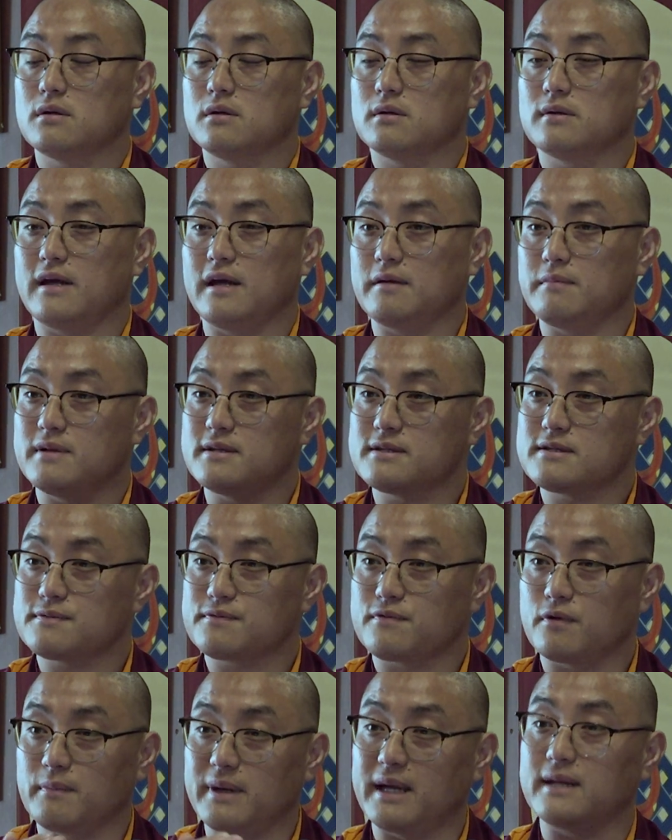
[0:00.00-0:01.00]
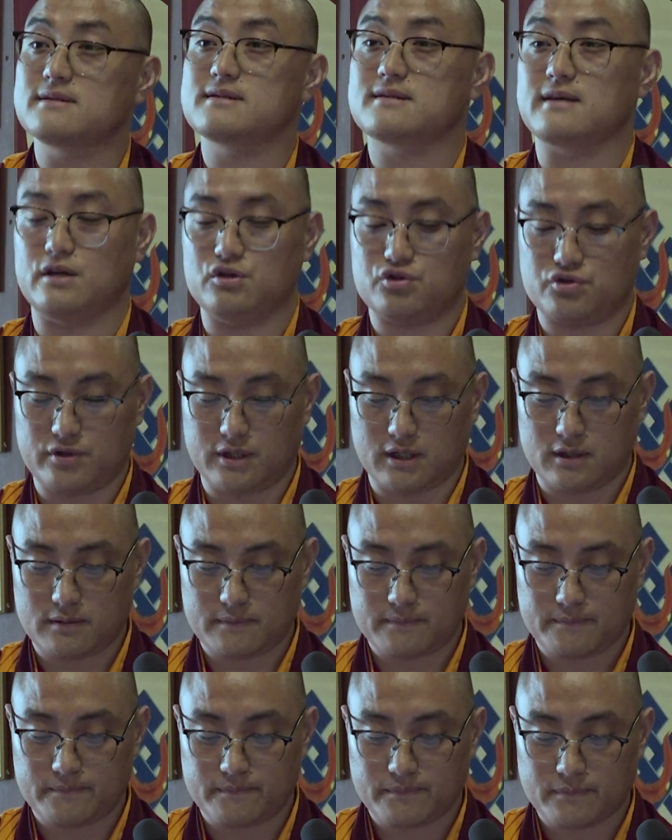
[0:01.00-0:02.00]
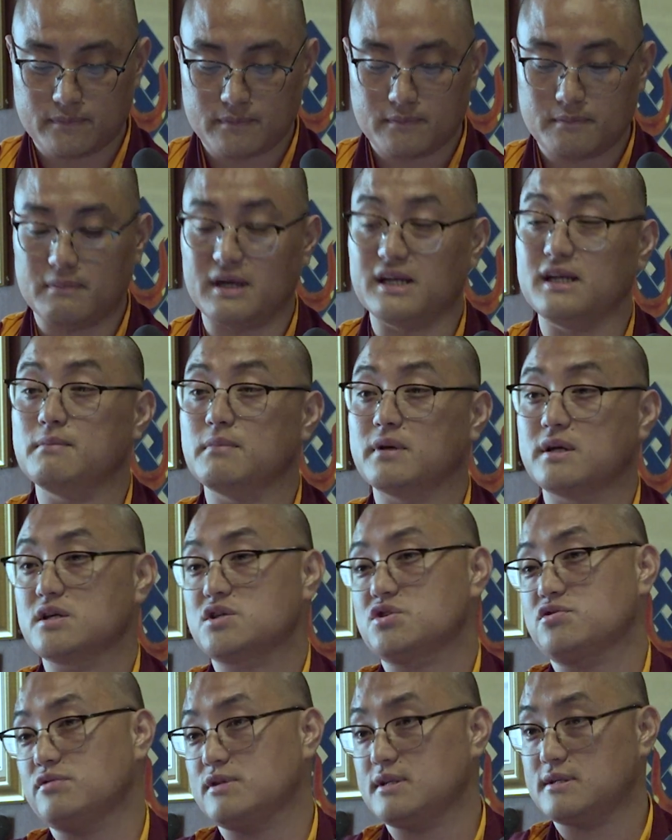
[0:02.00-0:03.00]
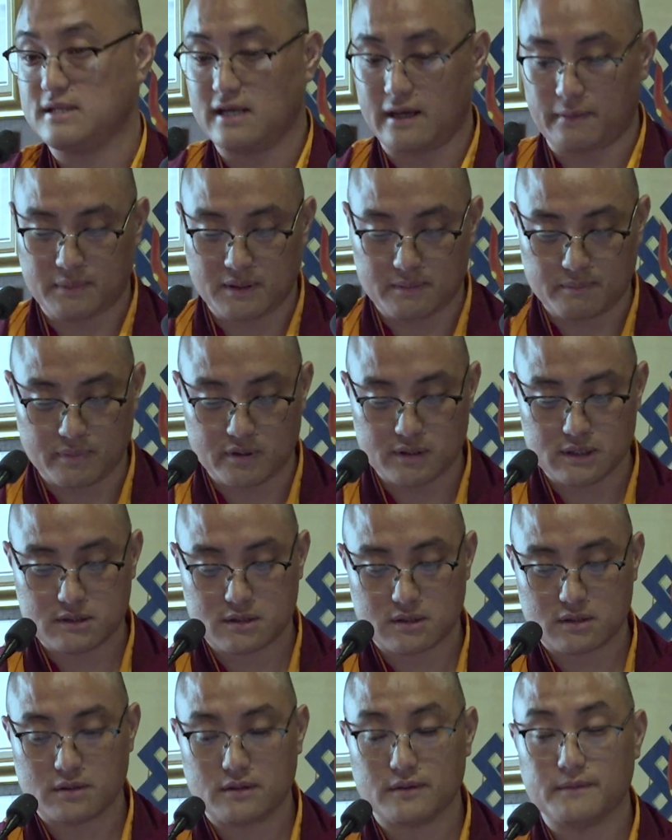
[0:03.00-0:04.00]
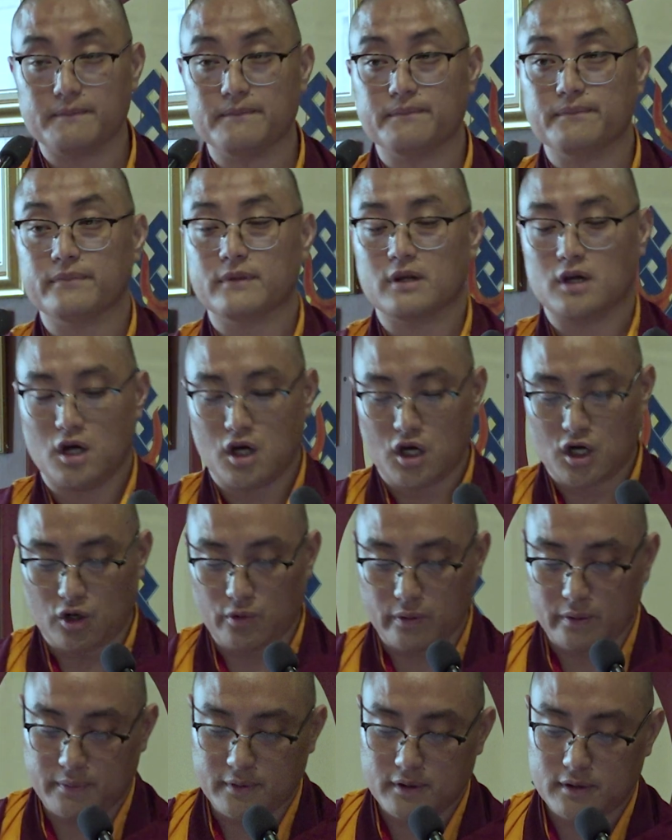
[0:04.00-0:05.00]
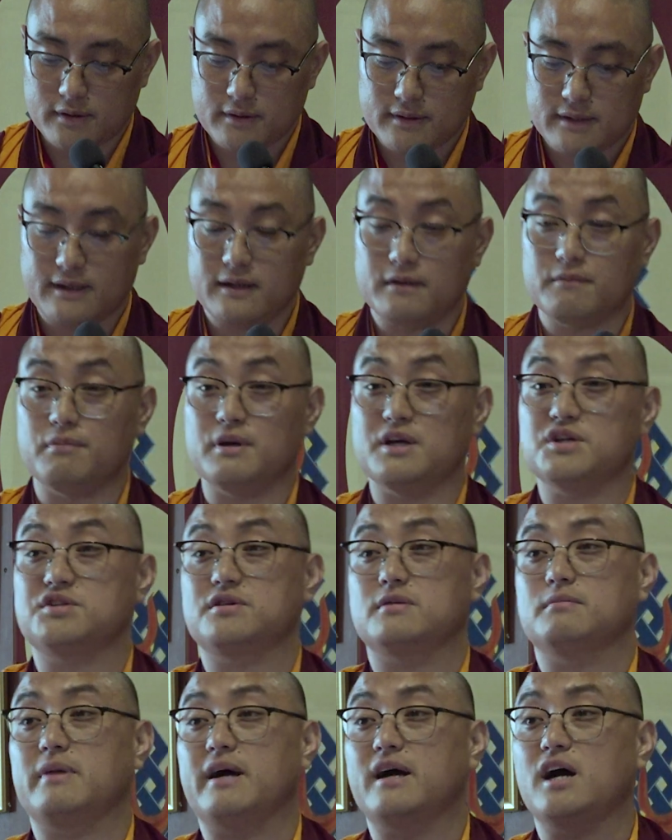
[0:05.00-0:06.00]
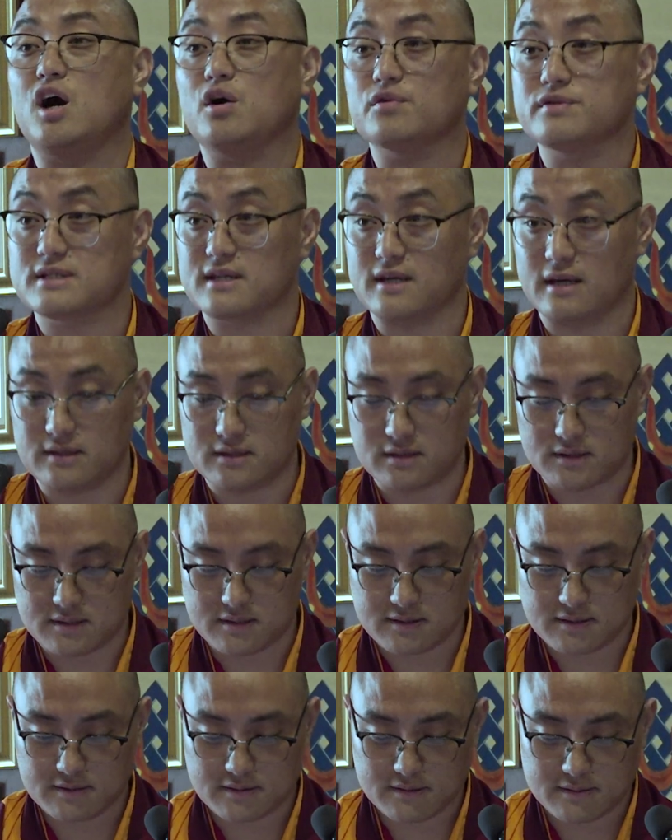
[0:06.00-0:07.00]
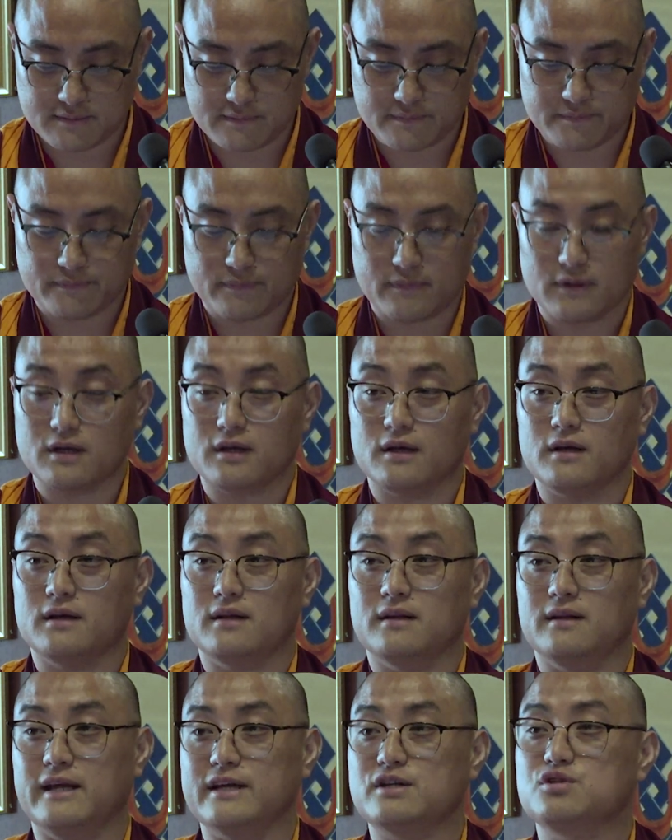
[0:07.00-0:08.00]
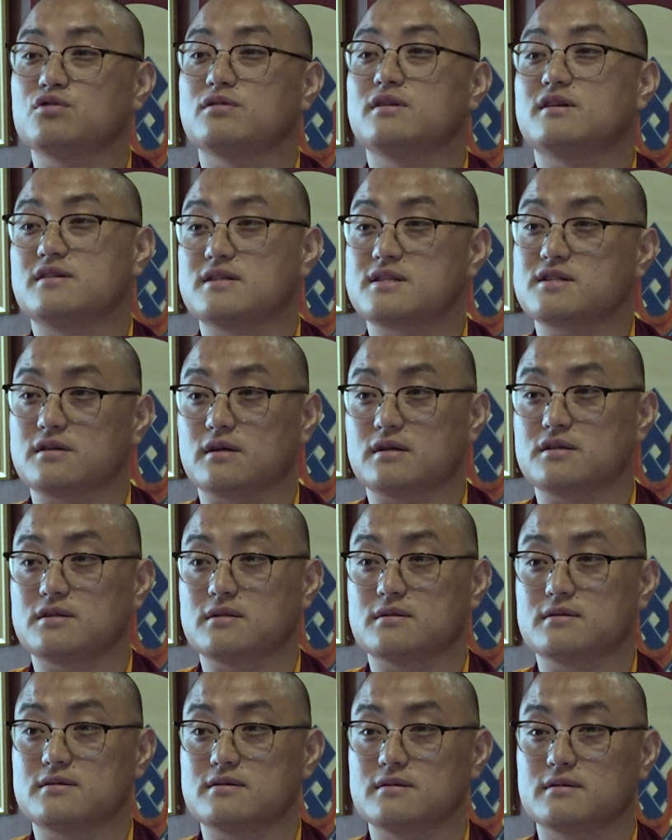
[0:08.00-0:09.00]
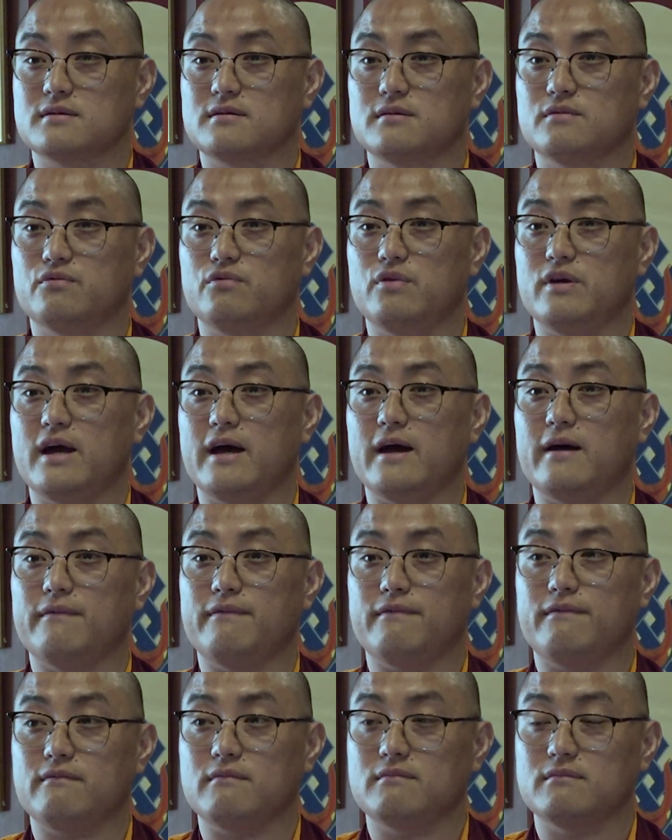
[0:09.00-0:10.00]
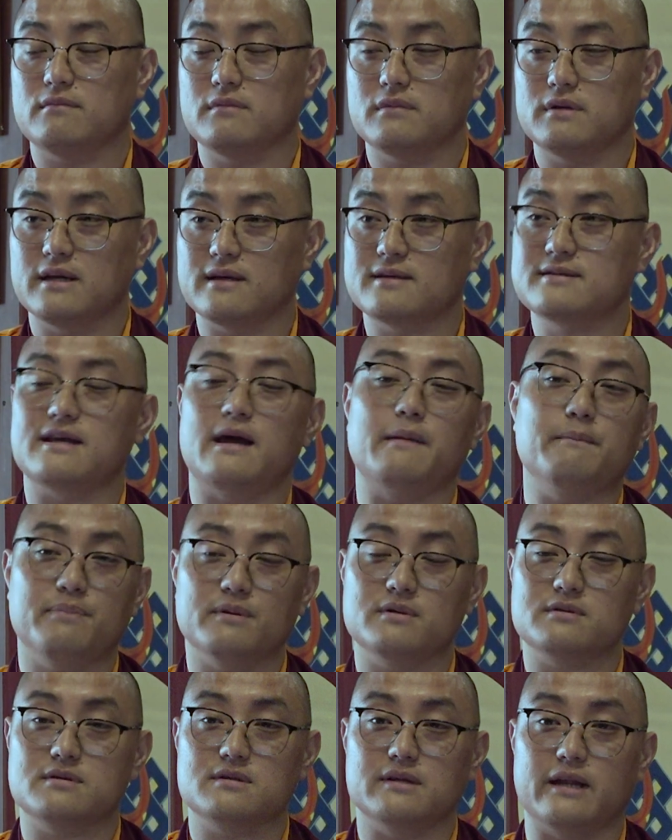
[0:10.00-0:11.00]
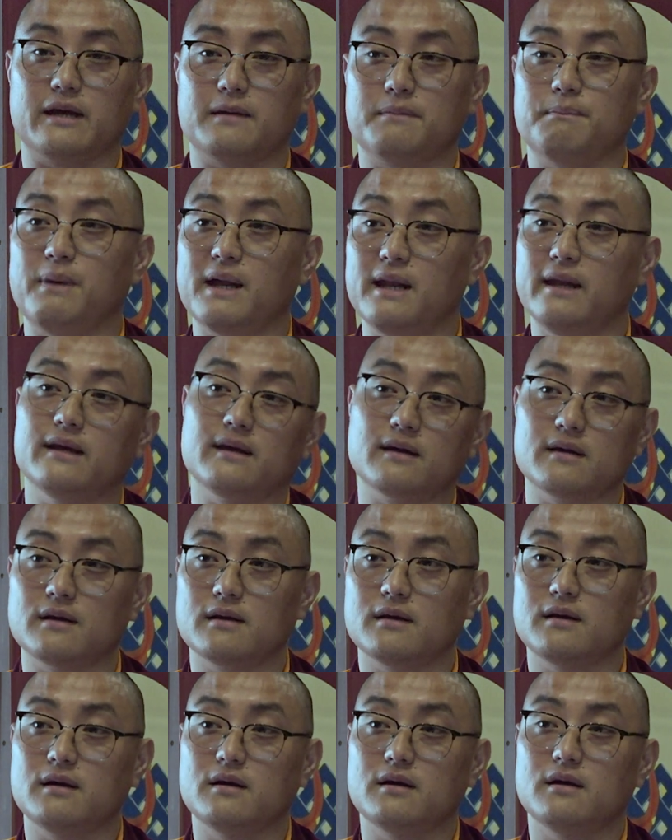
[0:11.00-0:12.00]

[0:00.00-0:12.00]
that means from 8th century, many monasteries have been built. However, invasion by outsiders led to the destructions. We have examples like Peling.